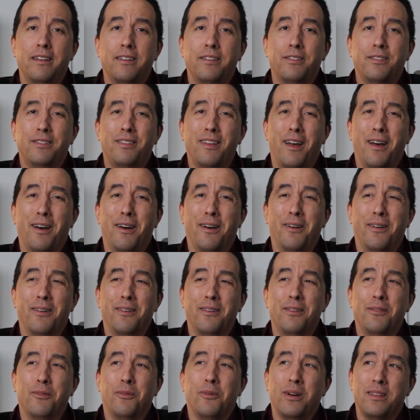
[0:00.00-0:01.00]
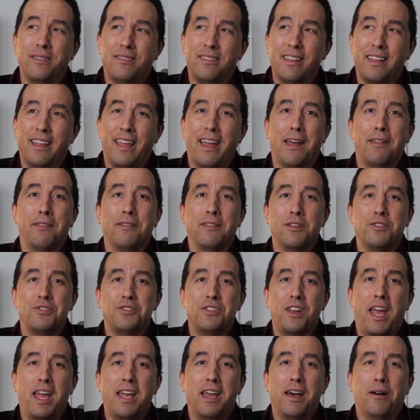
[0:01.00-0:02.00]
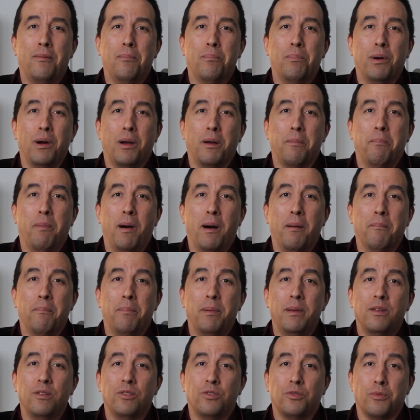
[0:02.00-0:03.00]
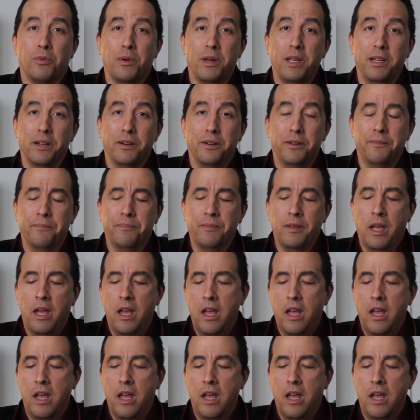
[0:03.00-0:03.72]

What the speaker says: So once again, the JL book bump is real.